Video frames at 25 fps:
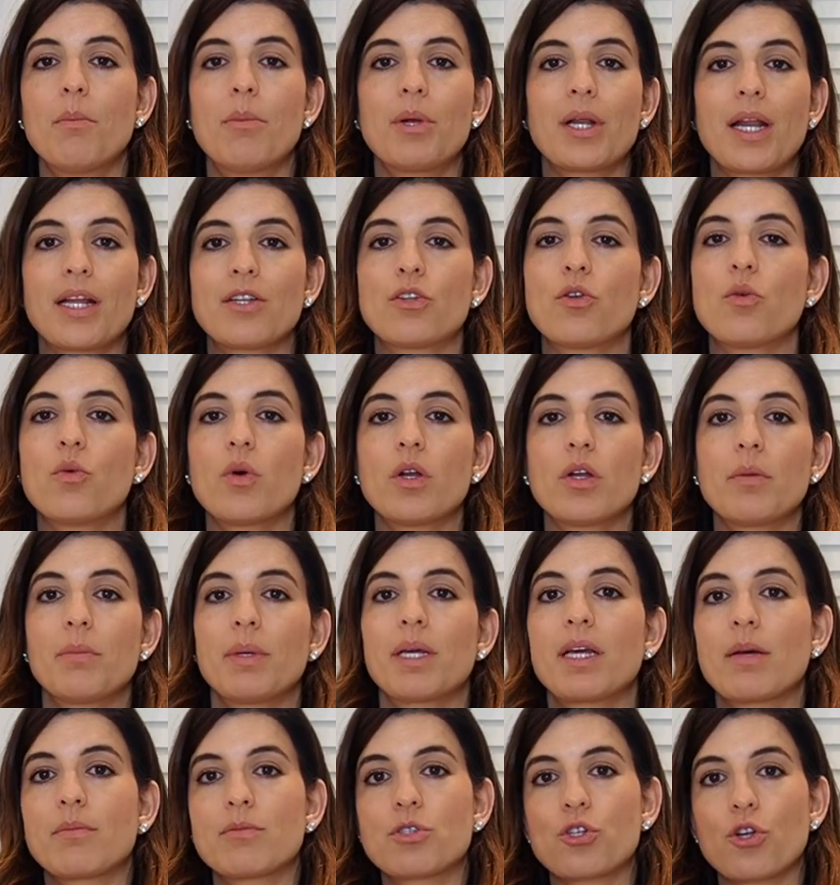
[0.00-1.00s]
But I don't want
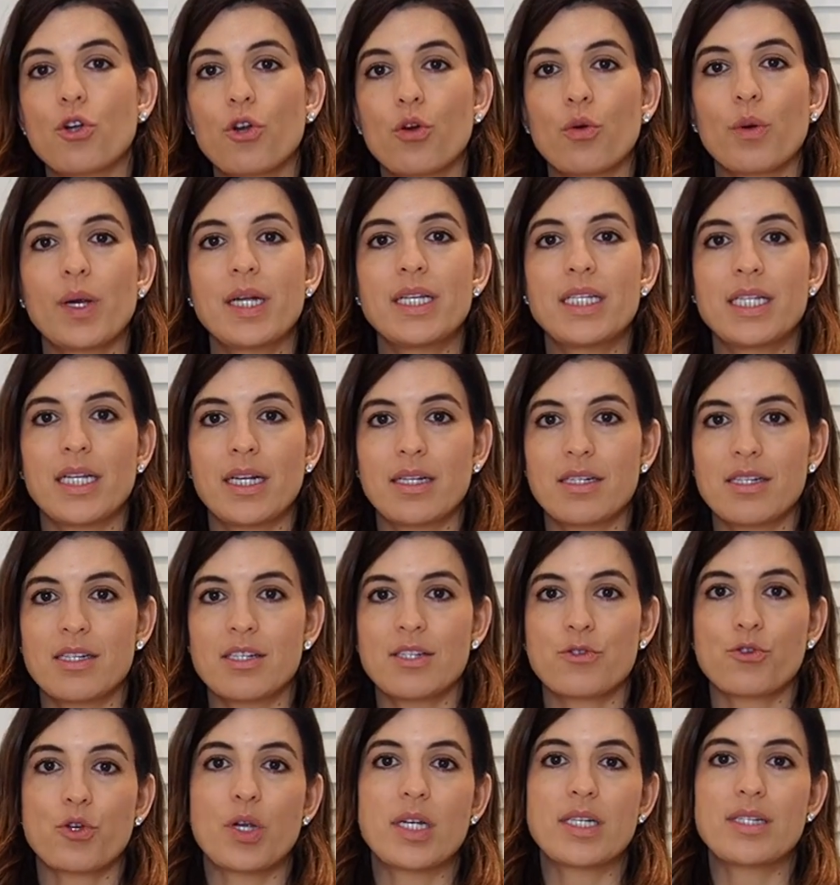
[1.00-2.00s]
to become so crazy and
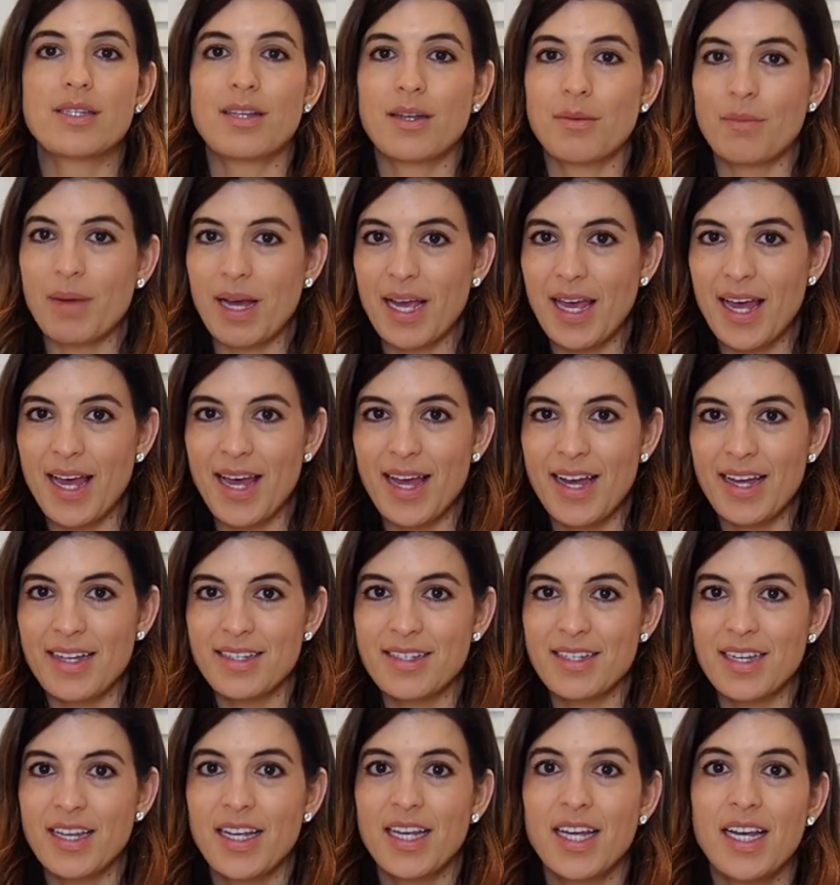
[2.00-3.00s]
stressed in my
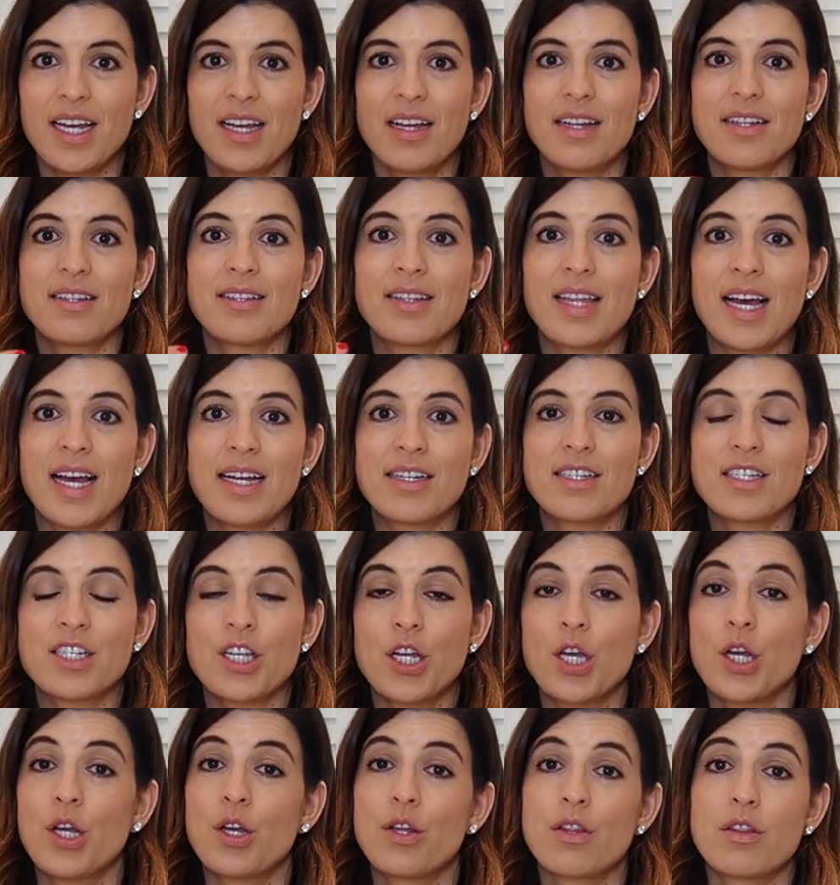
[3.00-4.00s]
head that
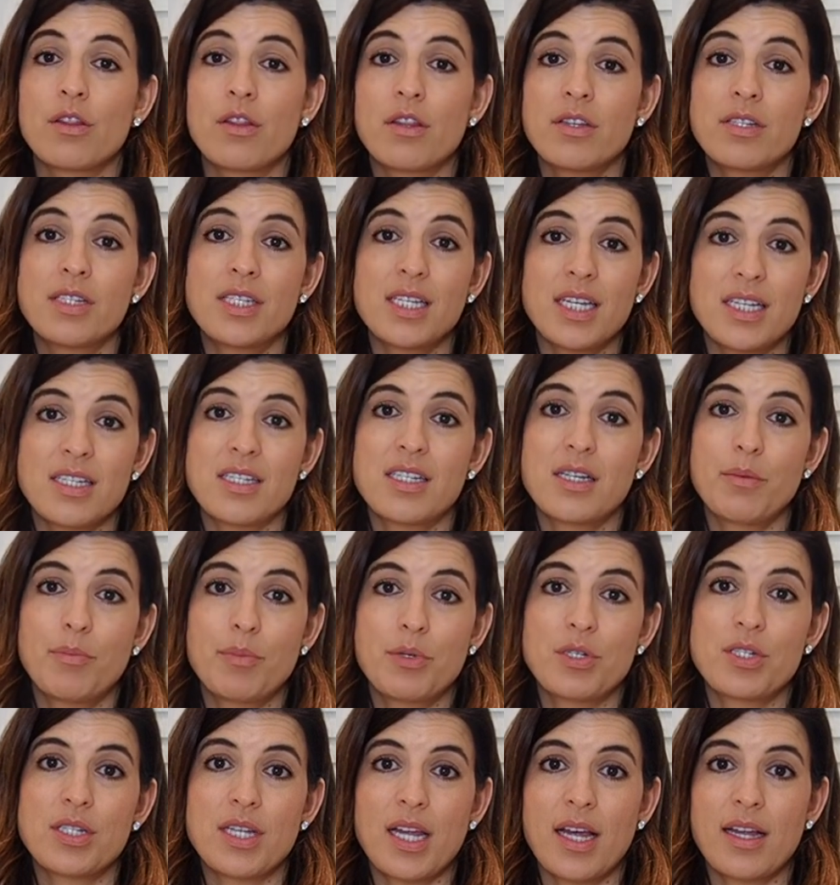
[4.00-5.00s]
the
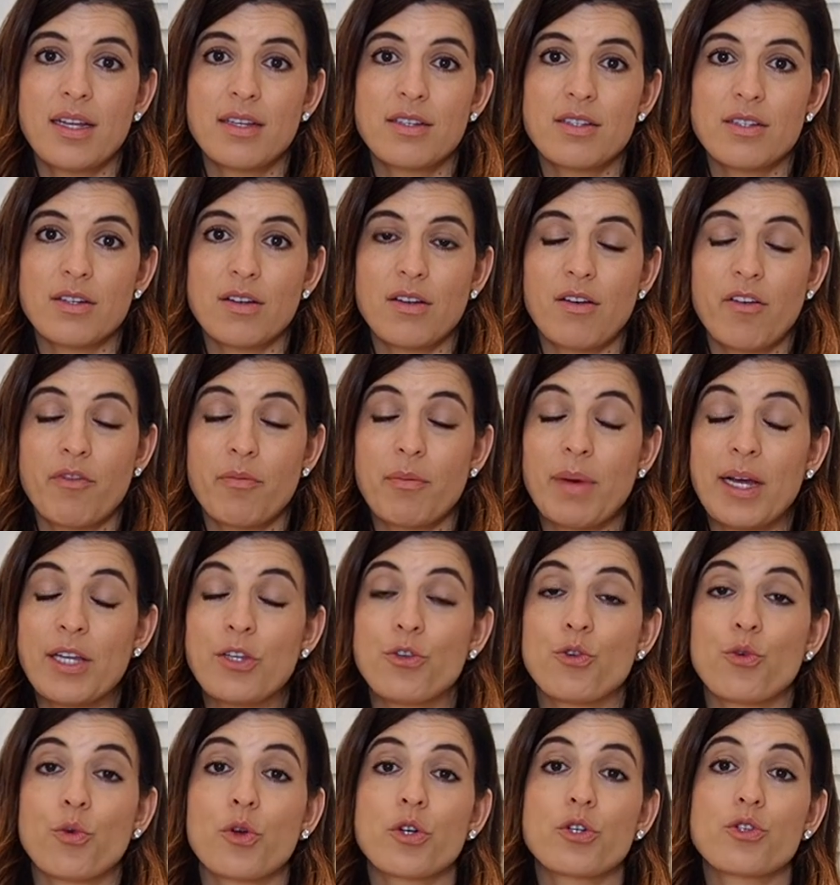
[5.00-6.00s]
60% of
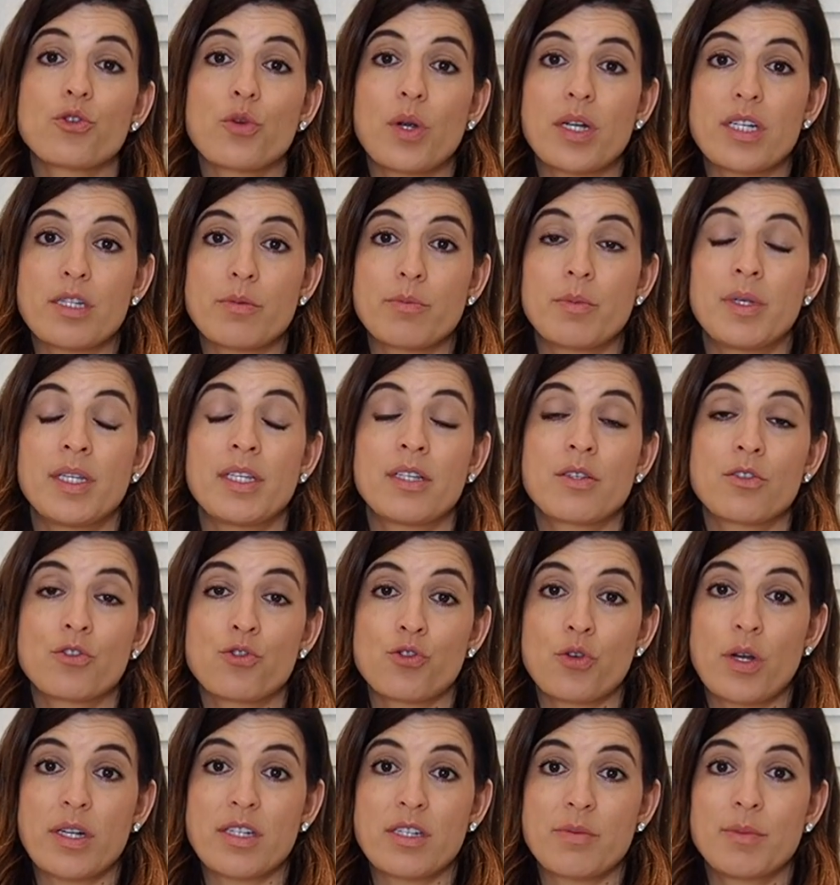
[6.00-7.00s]
my
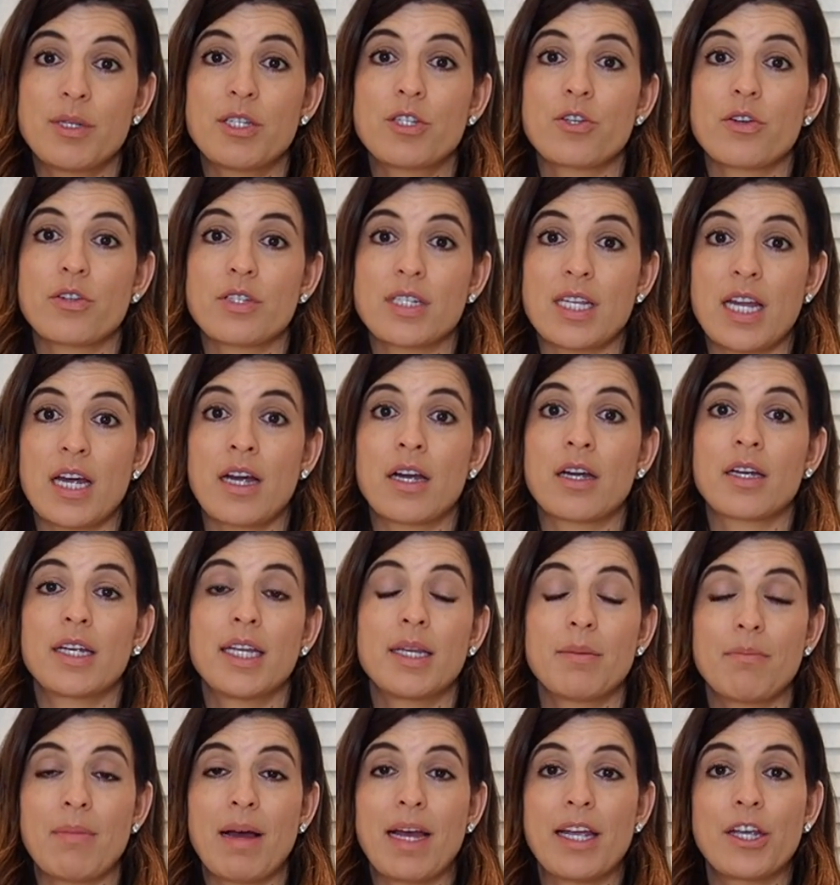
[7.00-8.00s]
neurotransmitters that
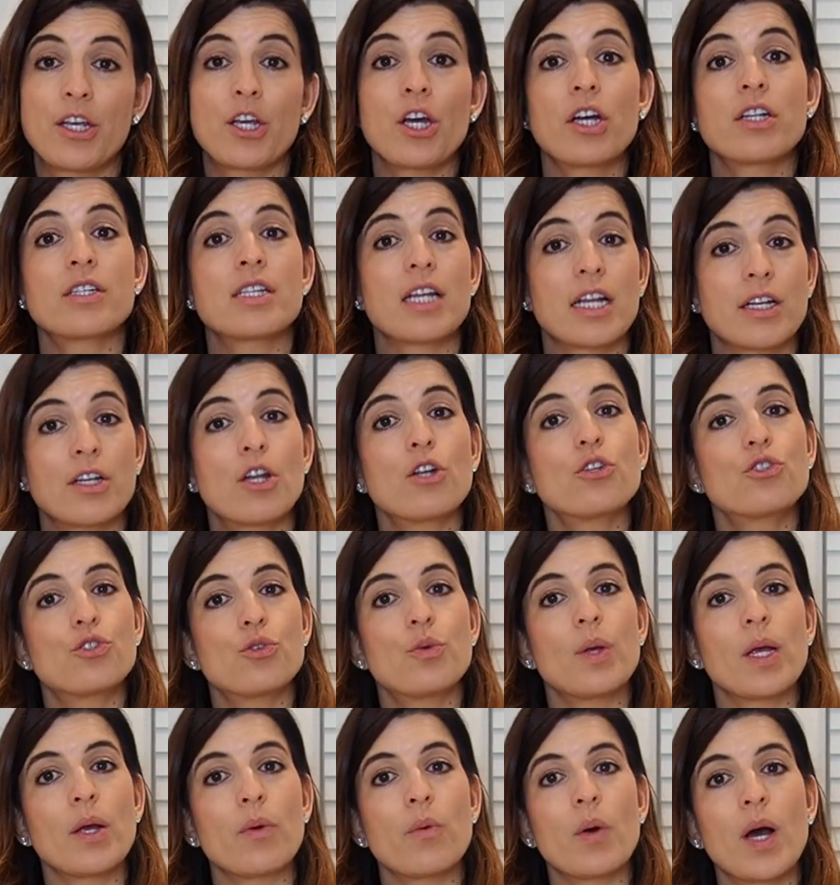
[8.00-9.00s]
are in my gut are not
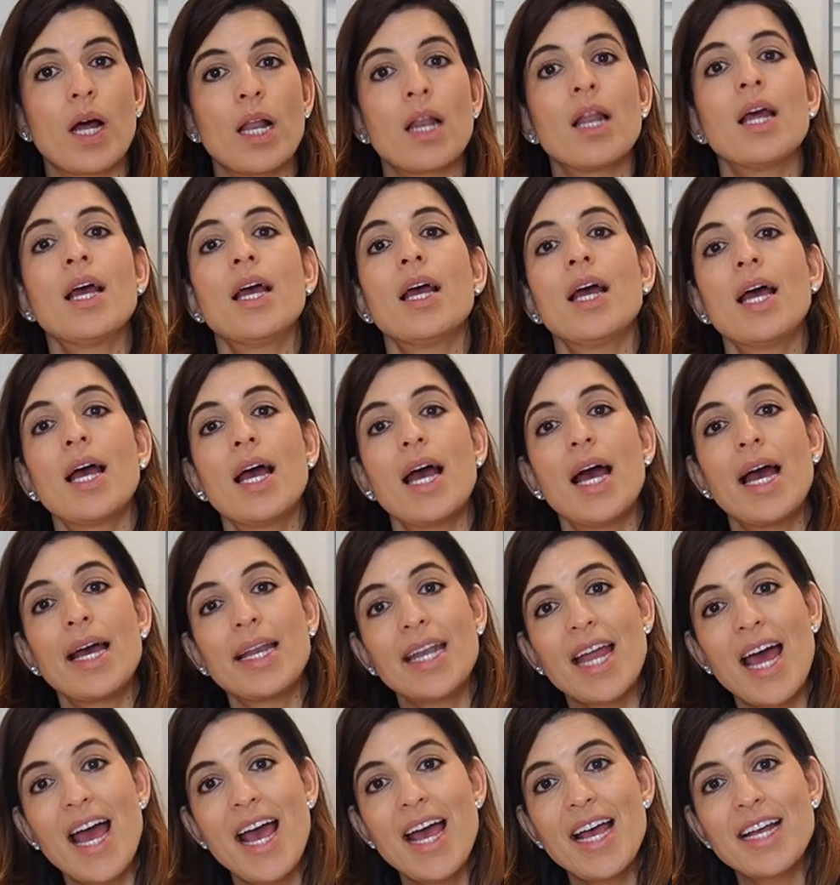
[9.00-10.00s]
doing well,
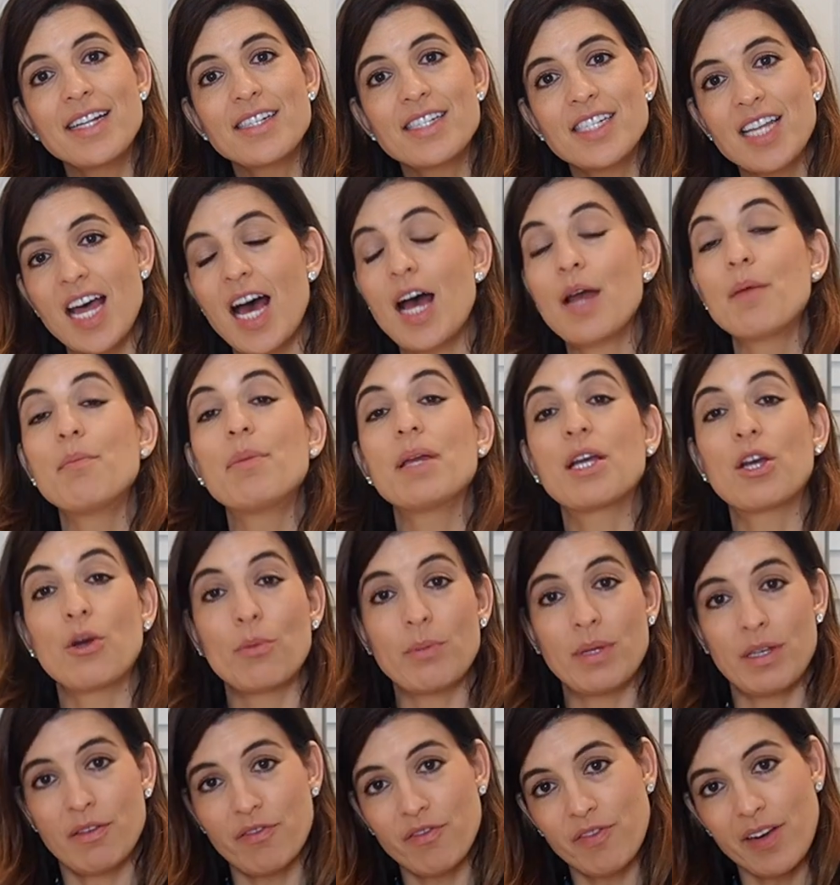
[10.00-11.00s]
and hence I
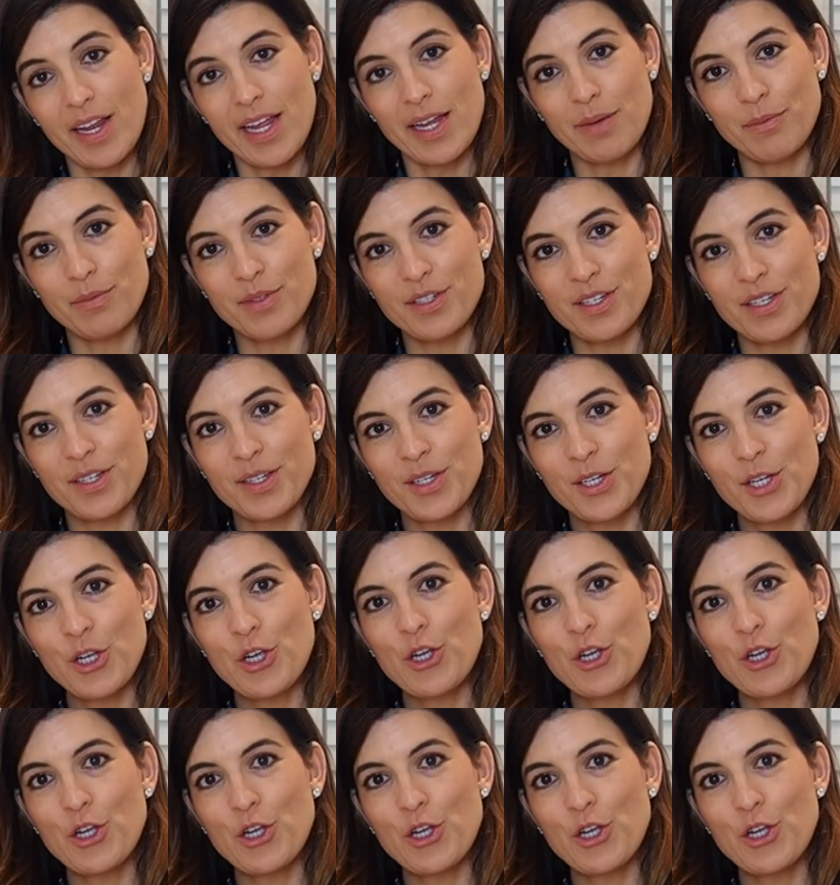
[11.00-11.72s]
become inflamed.